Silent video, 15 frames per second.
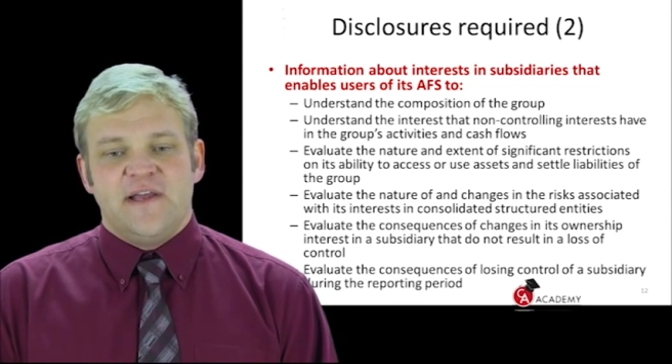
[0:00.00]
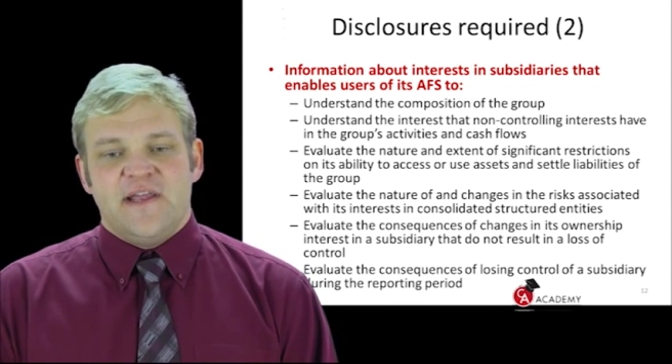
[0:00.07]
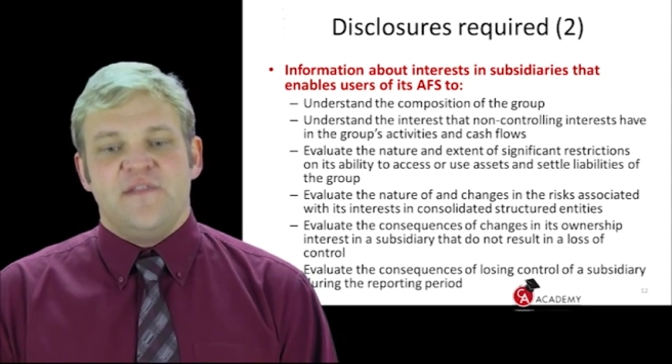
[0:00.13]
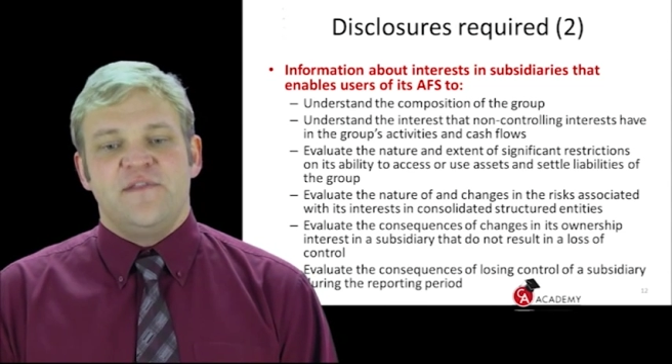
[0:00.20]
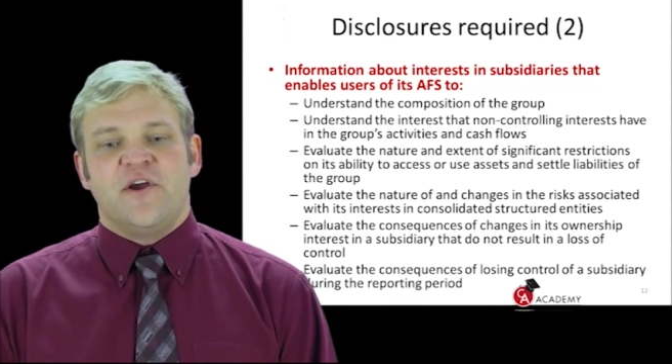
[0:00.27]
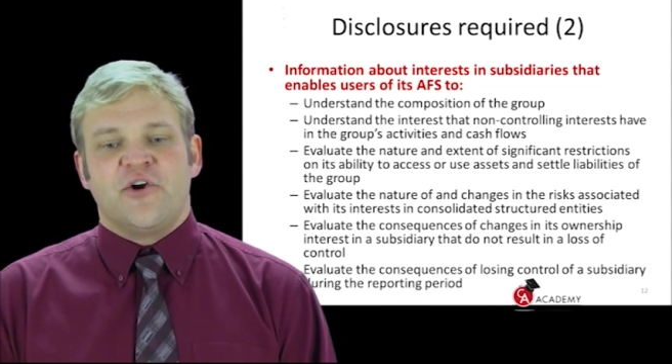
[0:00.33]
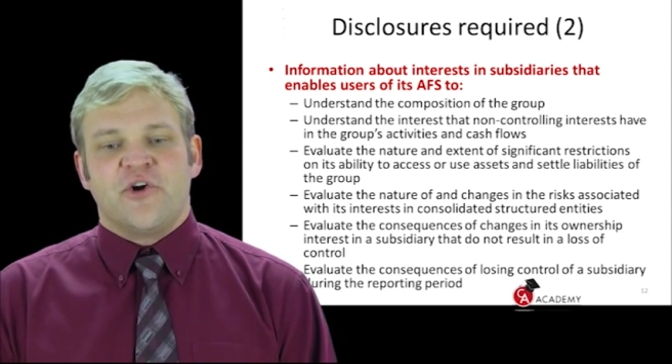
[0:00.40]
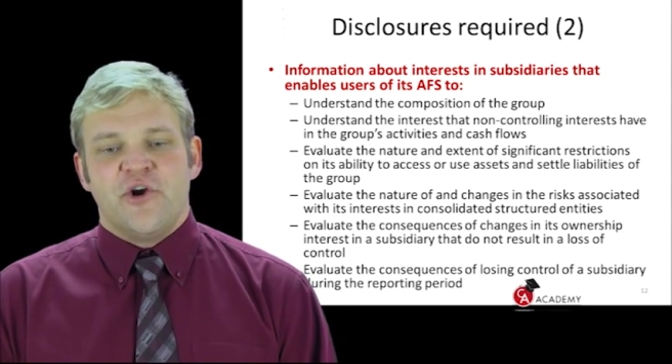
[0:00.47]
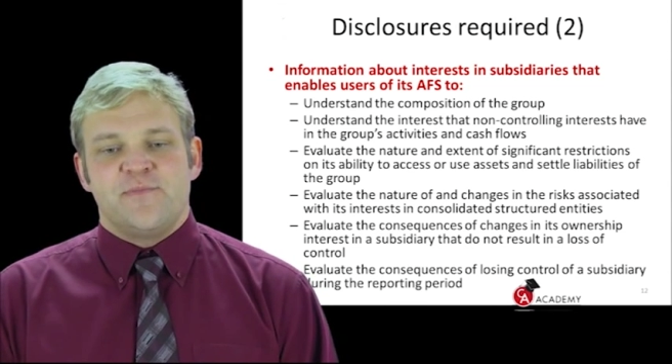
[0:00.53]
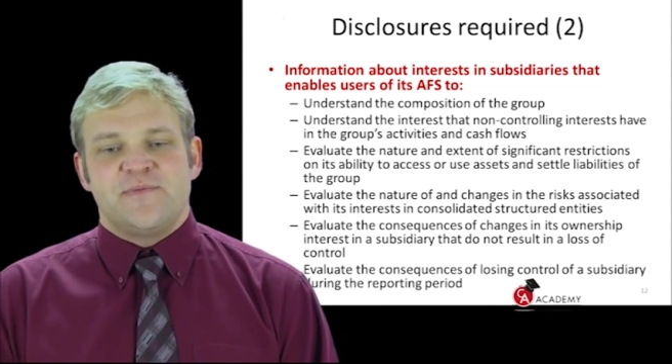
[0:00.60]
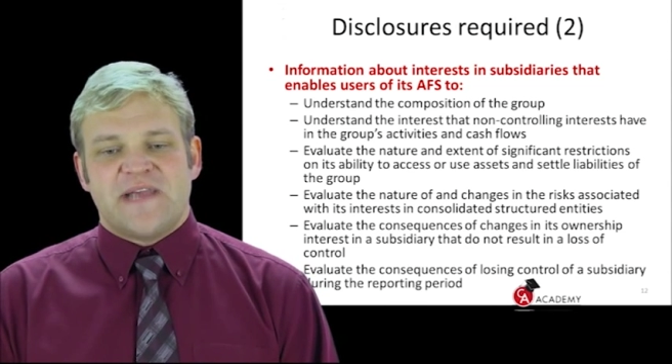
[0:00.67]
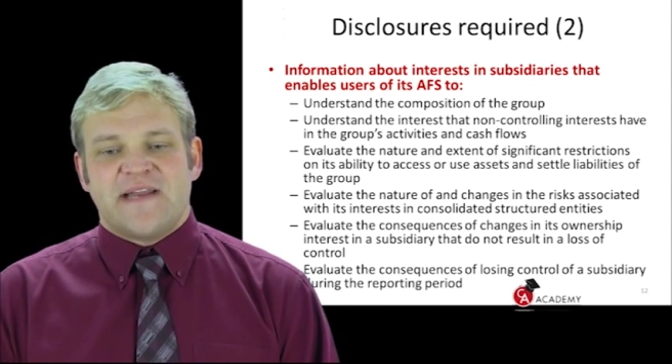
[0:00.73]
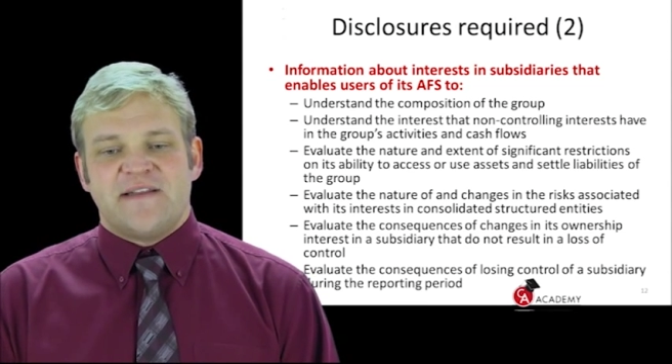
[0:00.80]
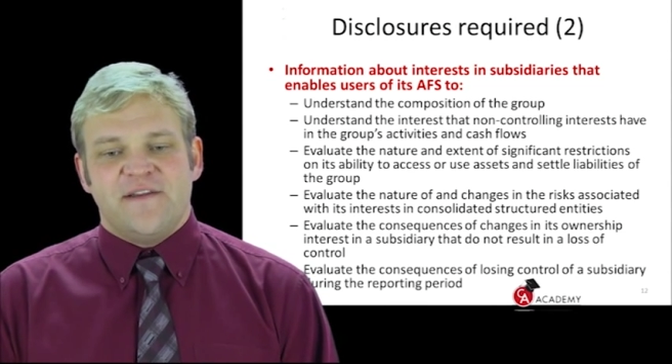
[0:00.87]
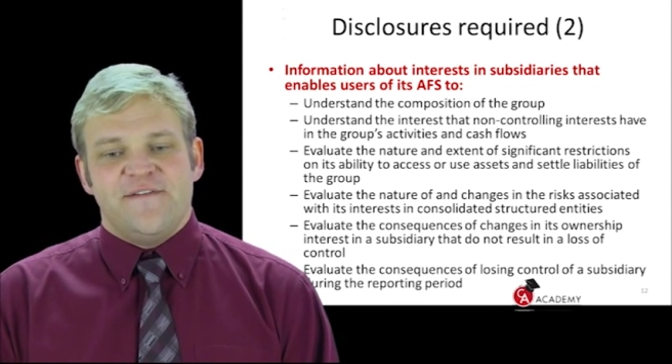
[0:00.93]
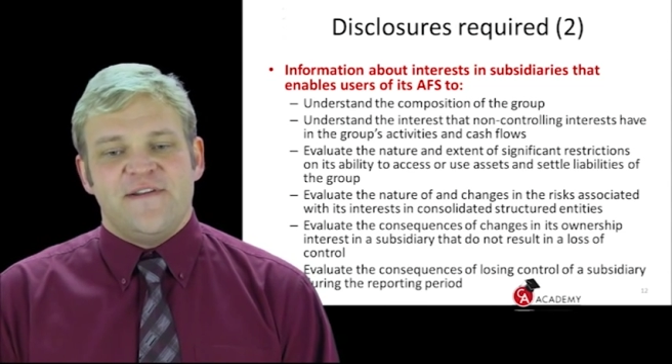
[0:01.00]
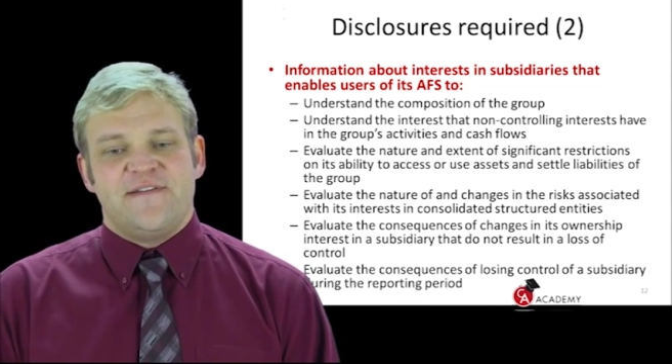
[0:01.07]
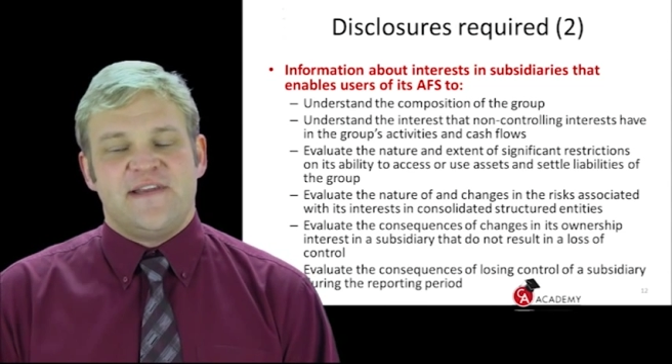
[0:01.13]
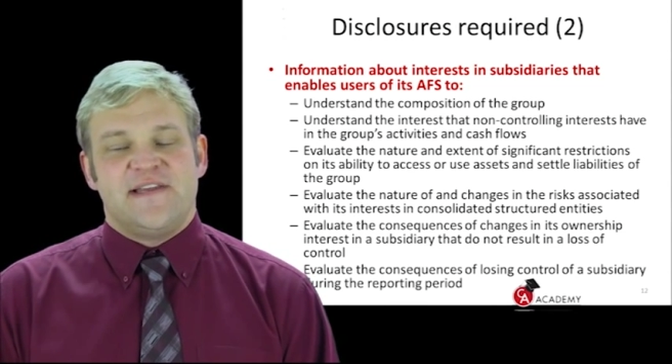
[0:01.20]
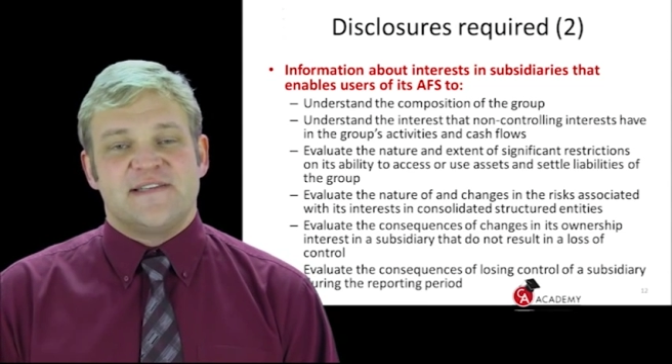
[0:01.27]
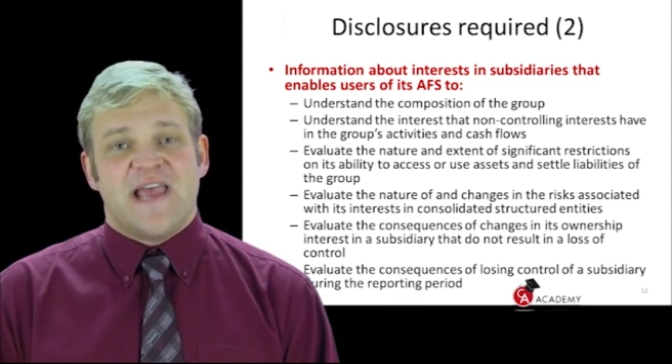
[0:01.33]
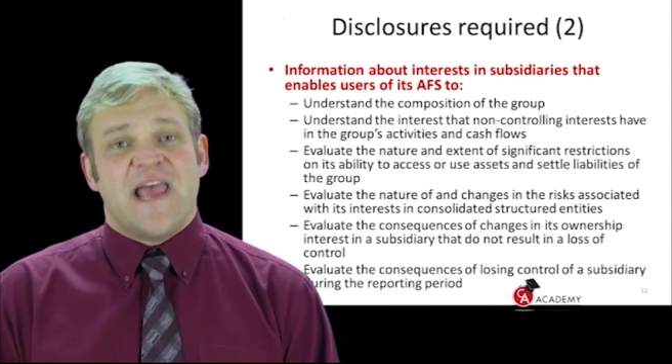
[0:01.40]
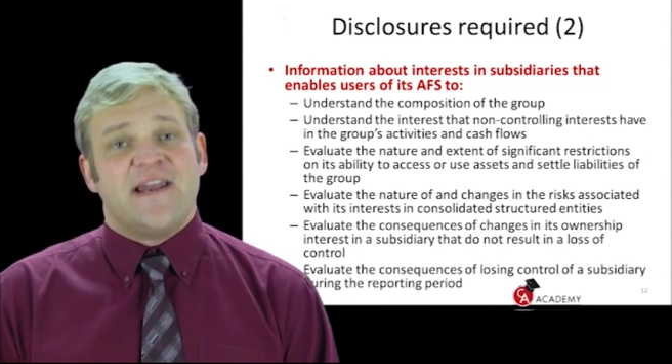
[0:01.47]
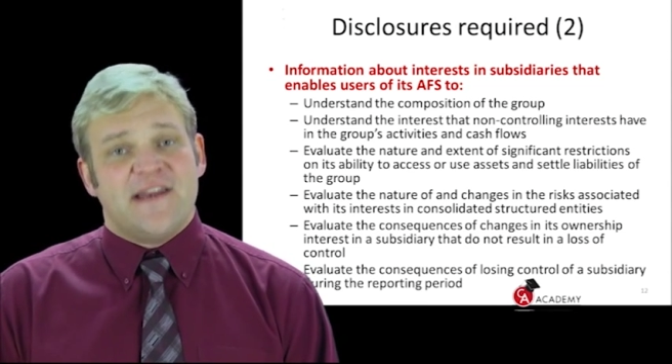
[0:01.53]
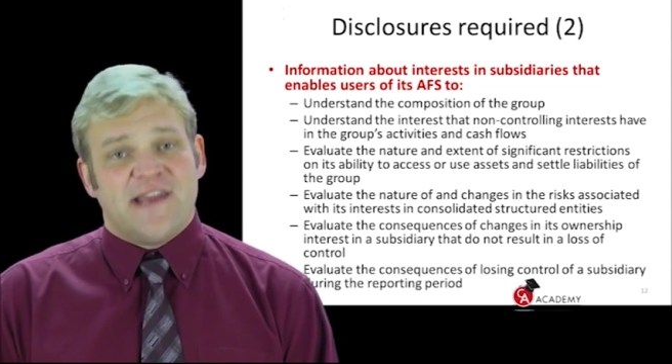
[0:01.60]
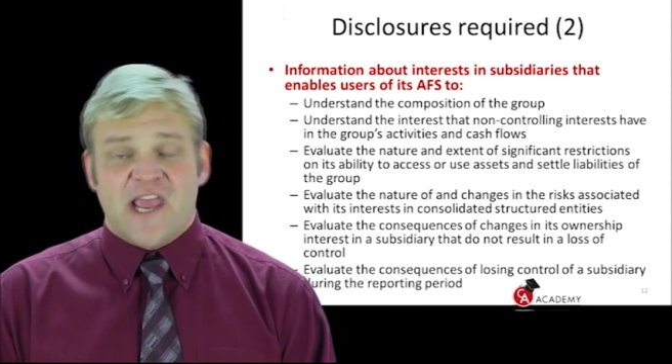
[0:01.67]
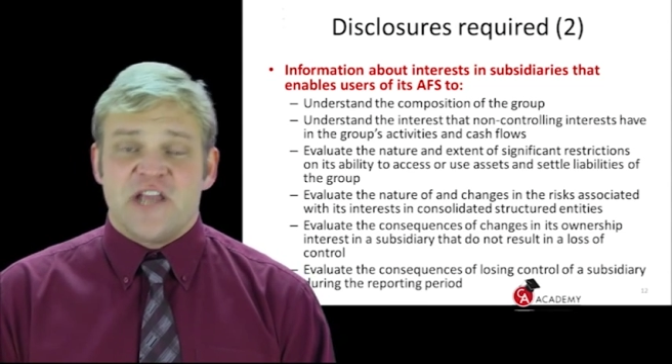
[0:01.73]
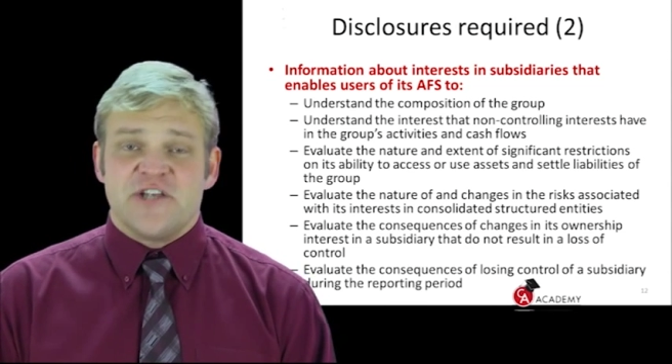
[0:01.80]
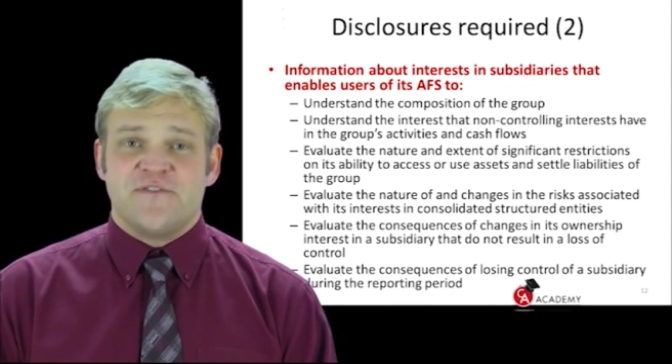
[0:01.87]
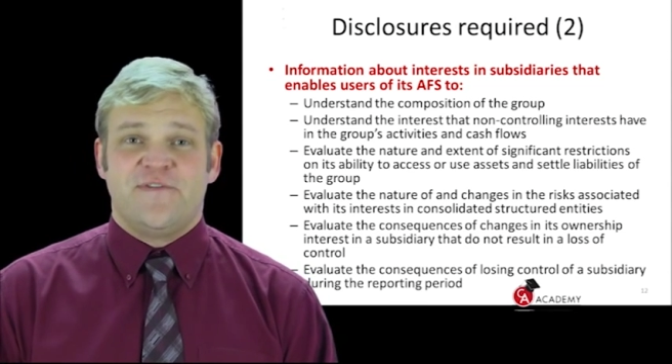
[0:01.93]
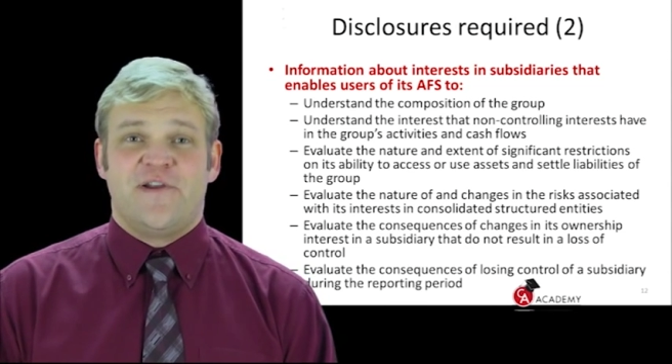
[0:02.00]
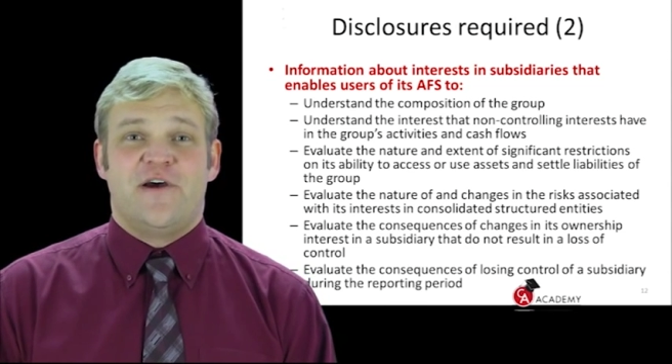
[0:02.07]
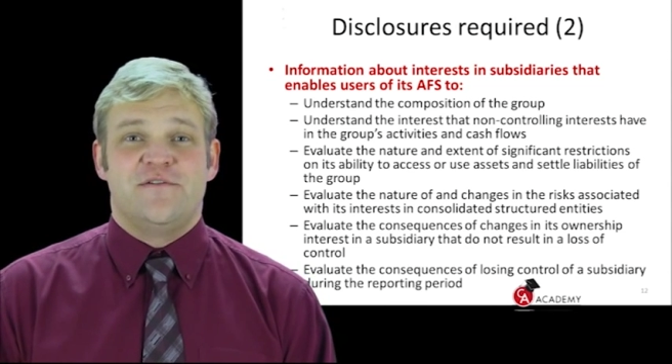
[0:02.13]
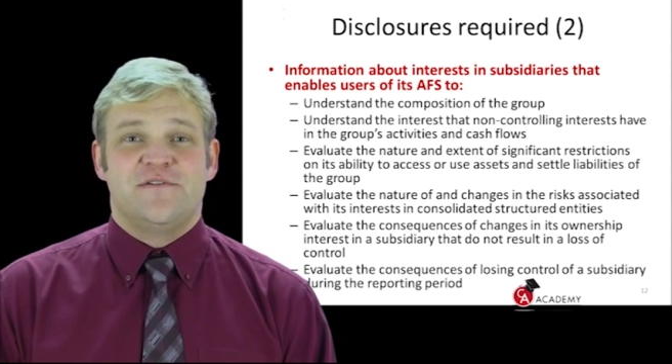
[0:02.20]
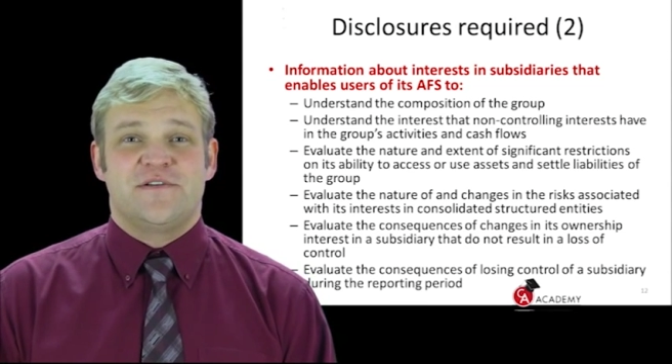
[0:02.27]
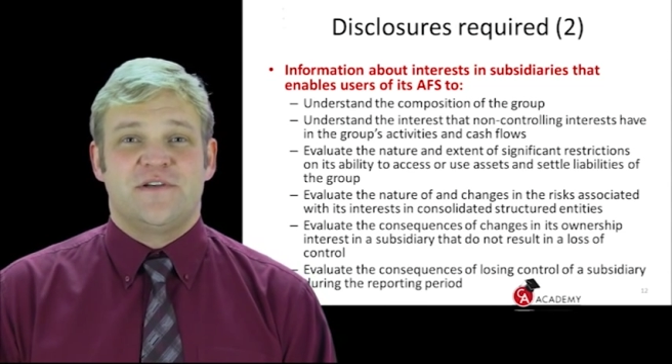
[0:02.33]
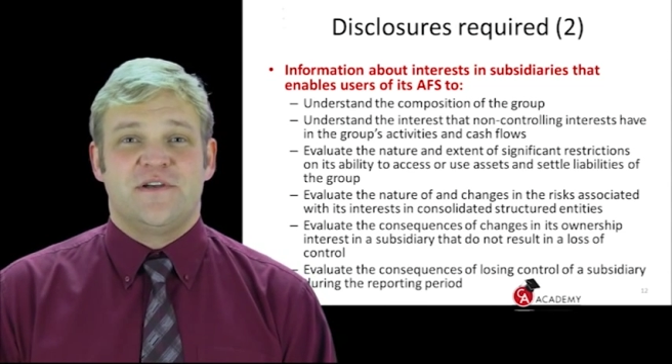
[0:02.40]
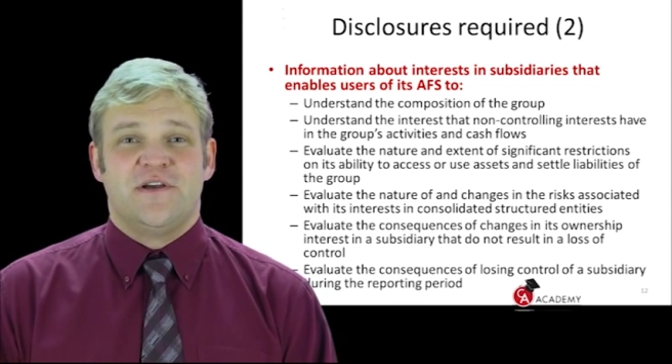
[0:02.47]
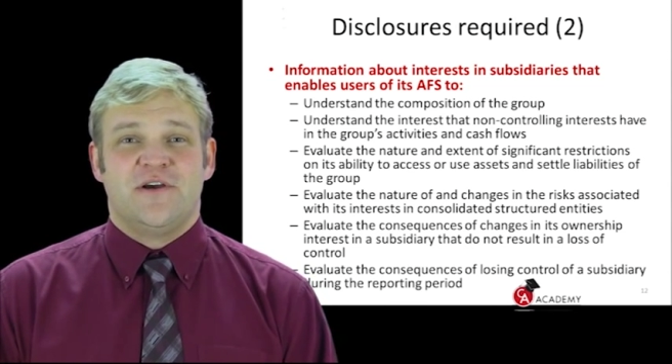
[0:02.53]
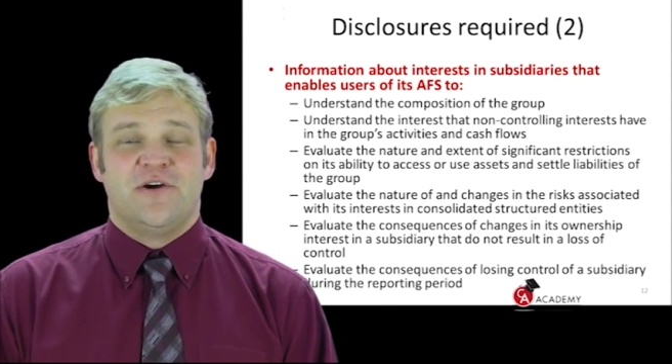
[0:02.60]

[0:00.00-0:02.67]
in the group's activities and cash flows.